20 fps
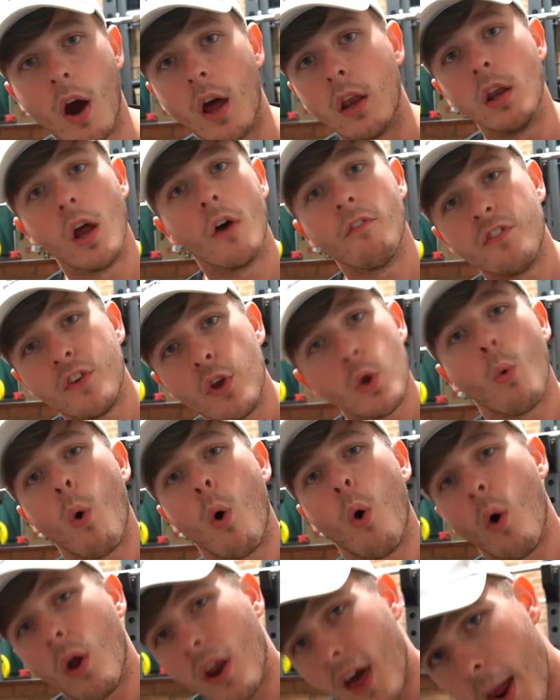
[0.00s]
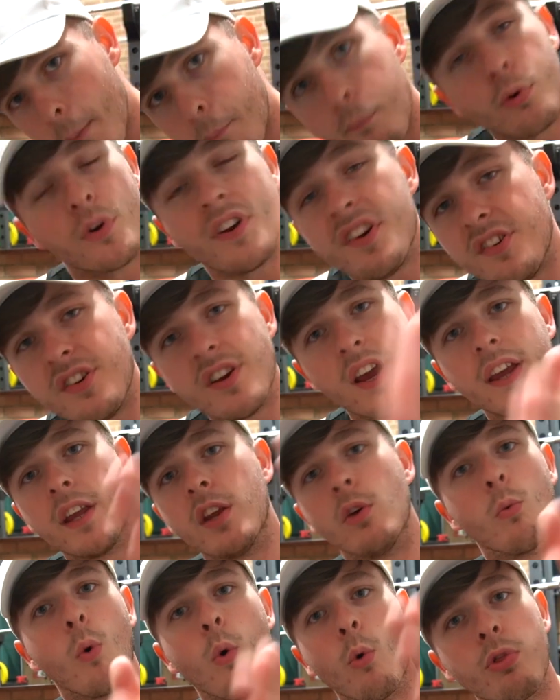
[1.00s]
I love you all. I appreciate
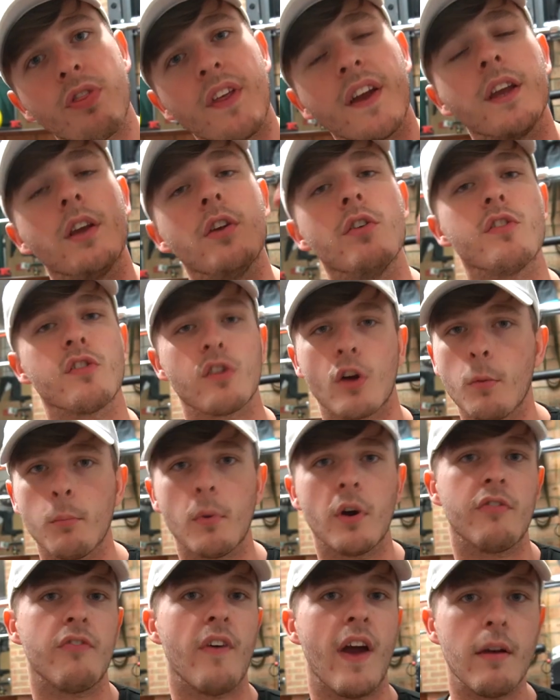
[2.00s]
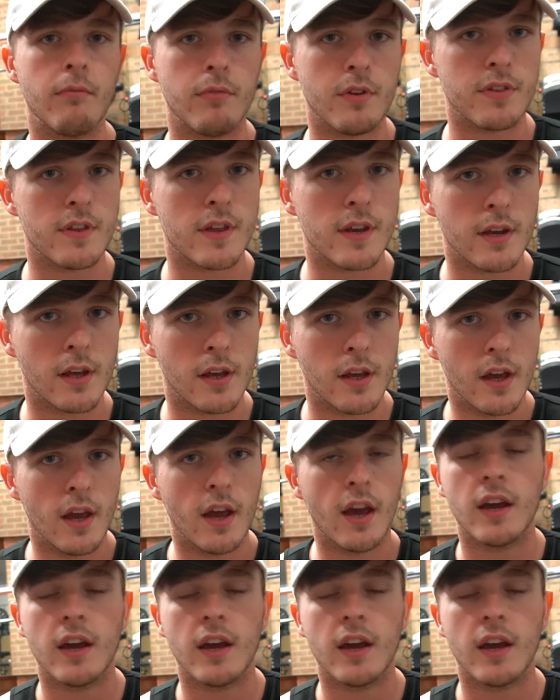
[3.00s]
you all. Thank you so much for everything.